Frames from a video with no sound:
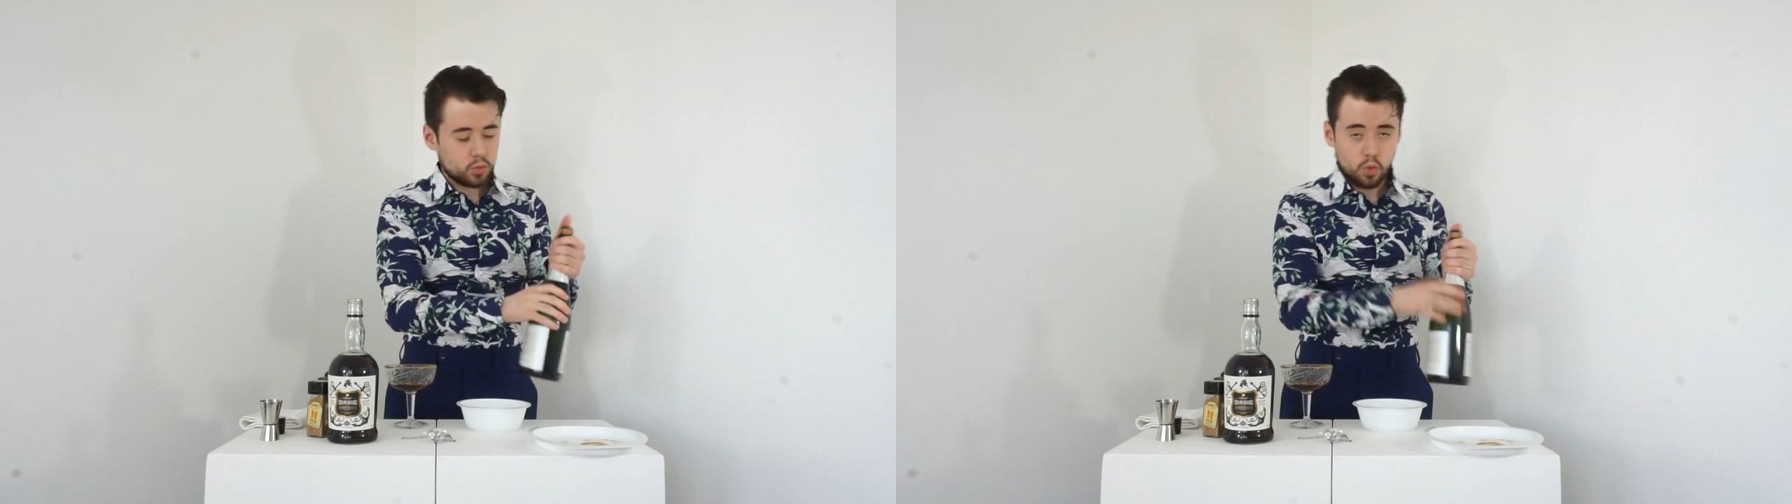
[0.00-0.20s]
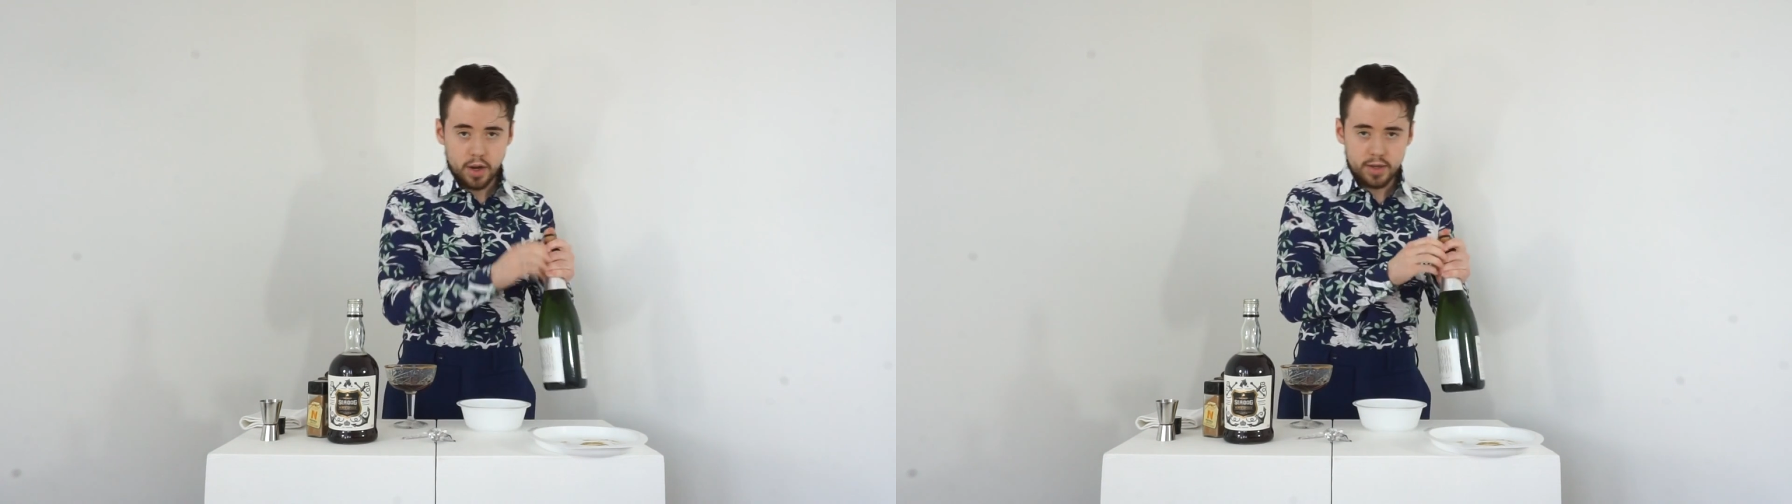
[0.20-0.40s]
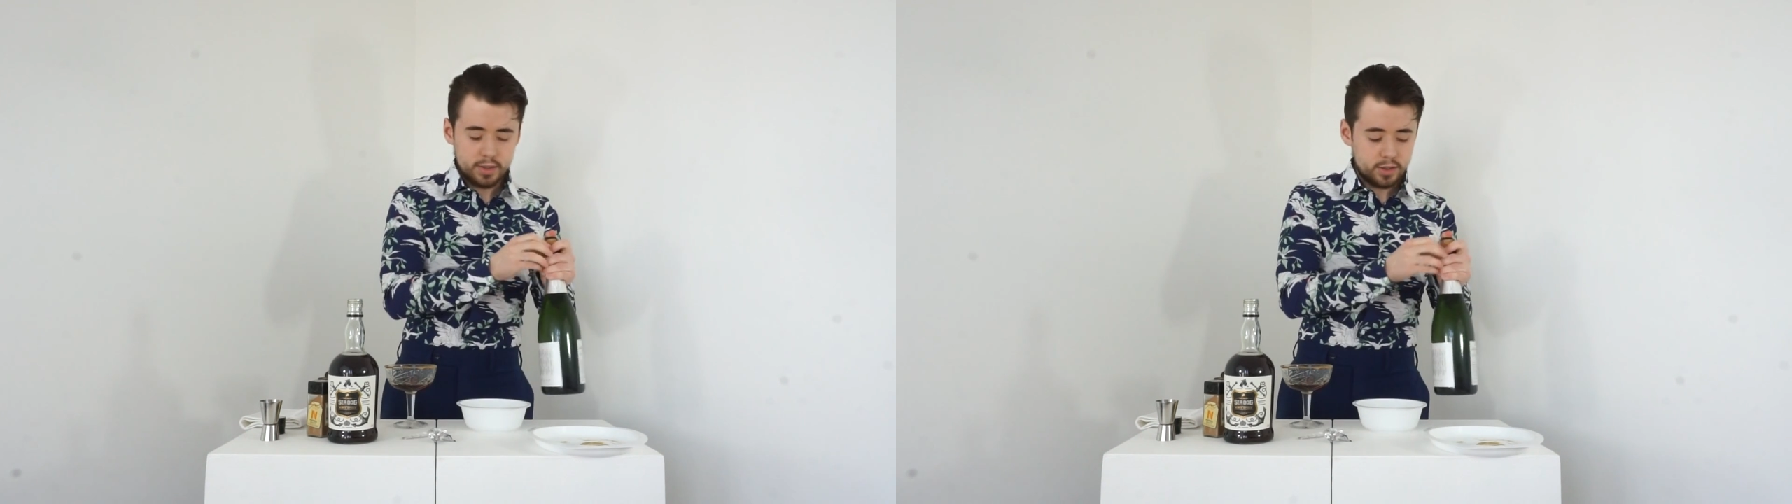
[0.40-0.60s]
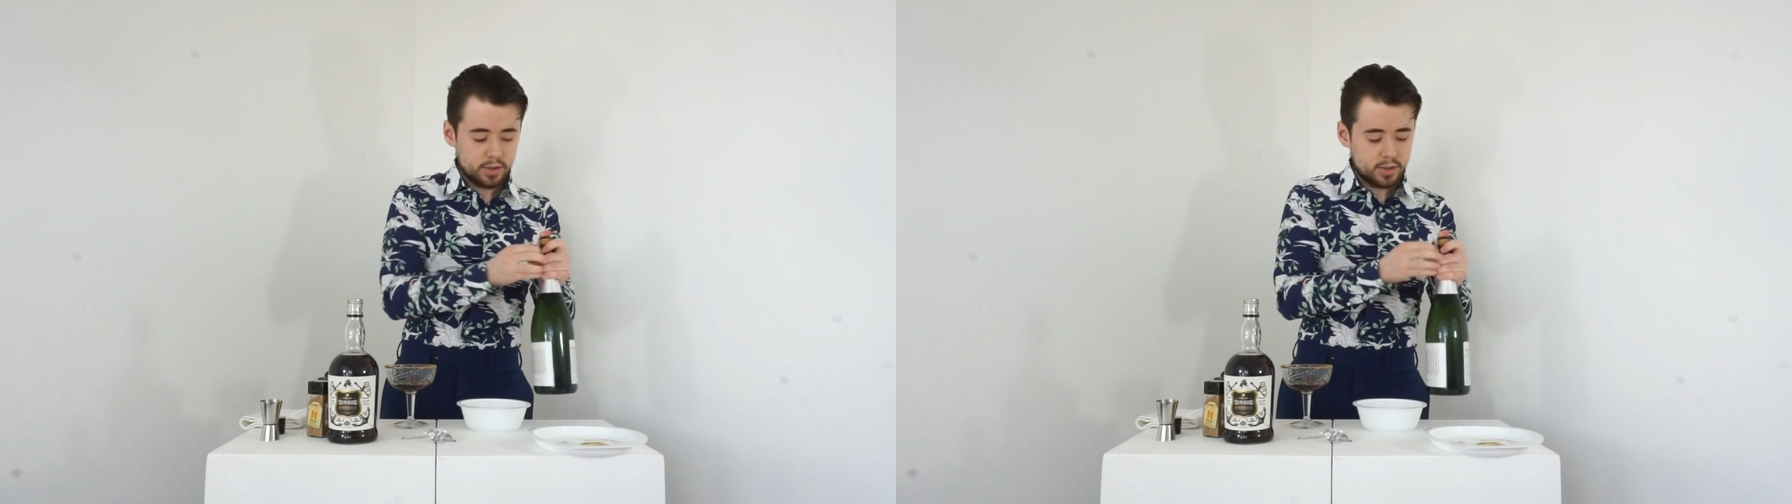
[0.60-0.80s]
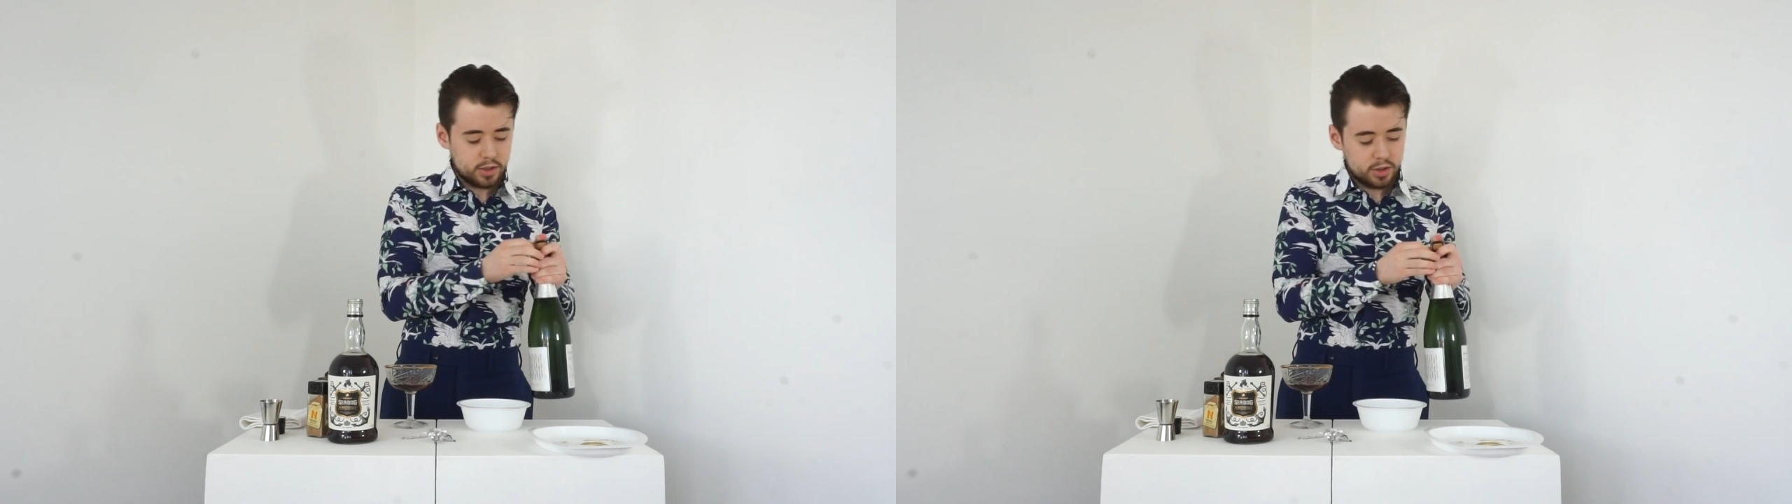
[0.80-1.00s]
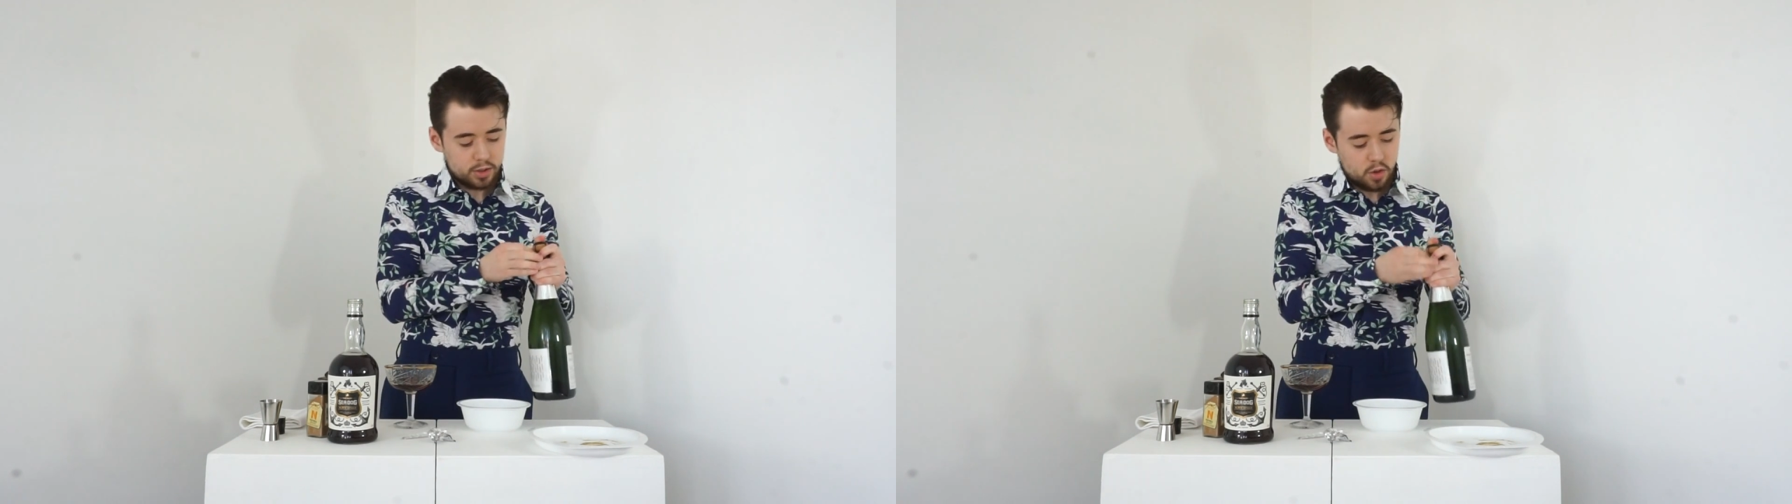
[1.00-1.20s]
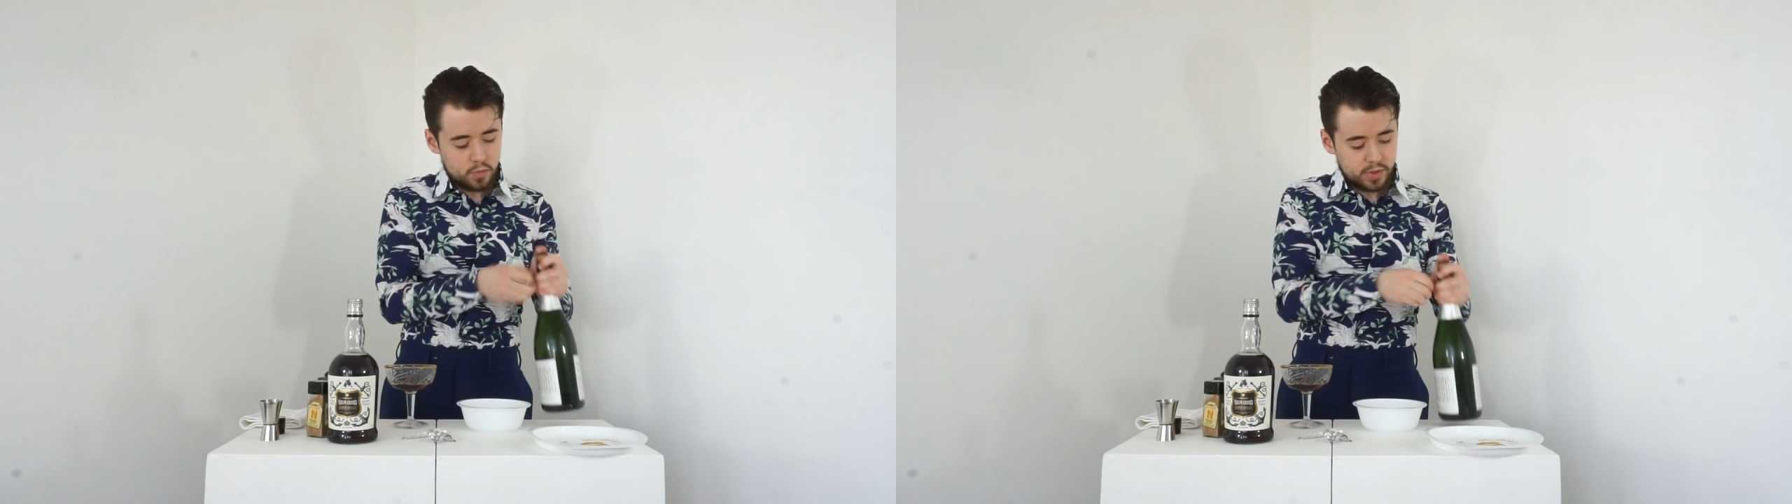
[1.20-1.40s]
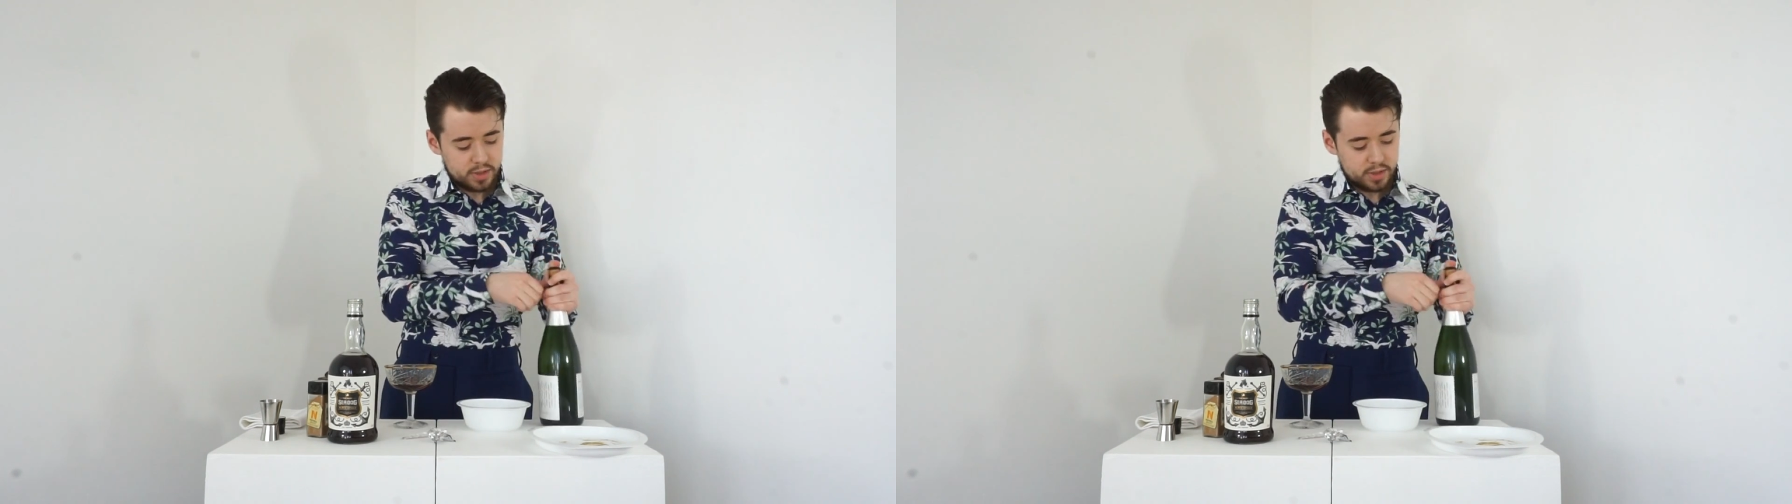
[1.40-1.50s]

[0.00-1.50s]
wine. So let's just open this